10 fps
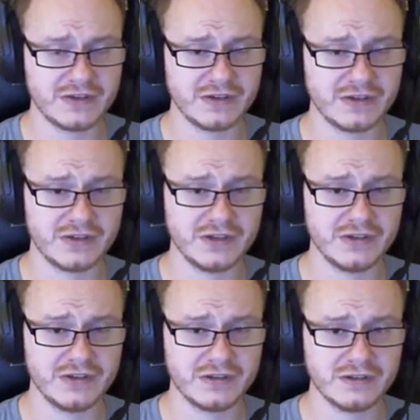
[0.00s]

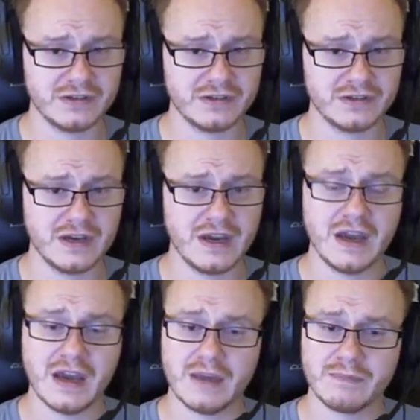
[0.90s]
Celsius,
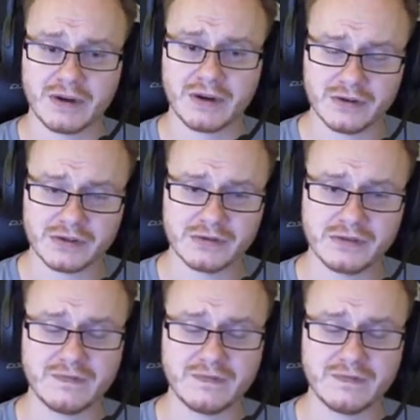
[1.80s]
but also